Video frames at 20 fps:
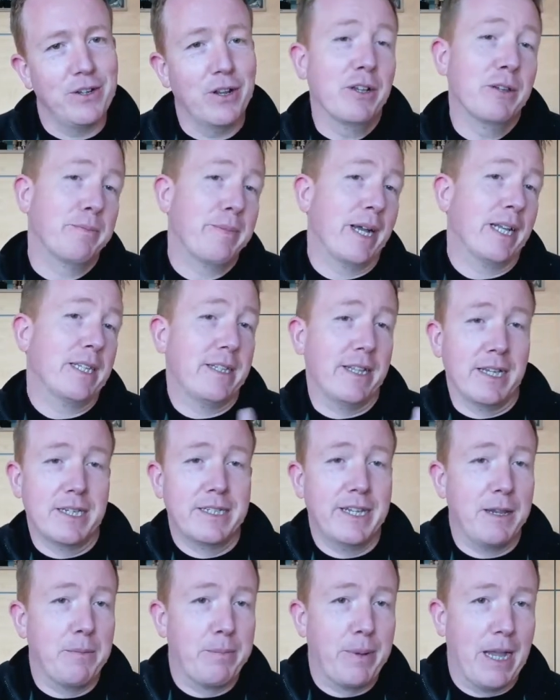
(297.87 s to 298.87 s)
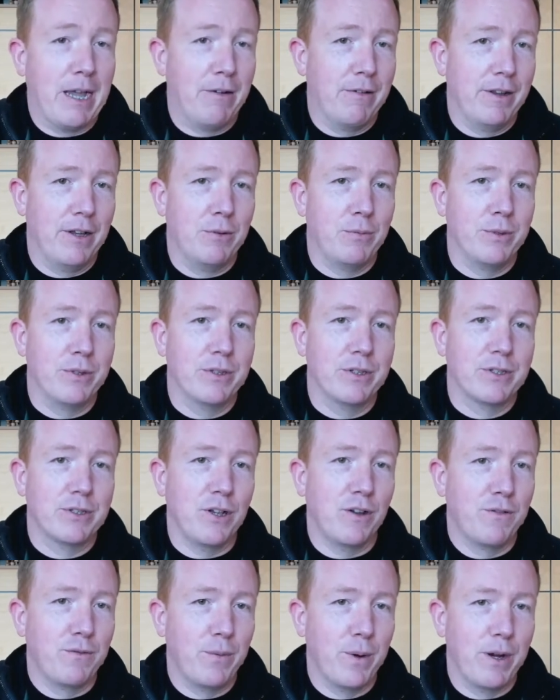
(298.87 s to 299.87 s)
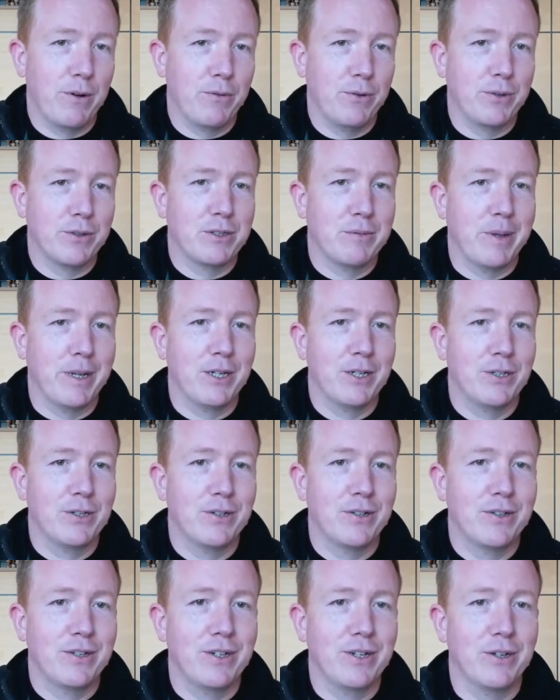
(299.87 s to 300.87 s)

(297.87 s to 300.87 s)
It's back to that same parallel with the software automation.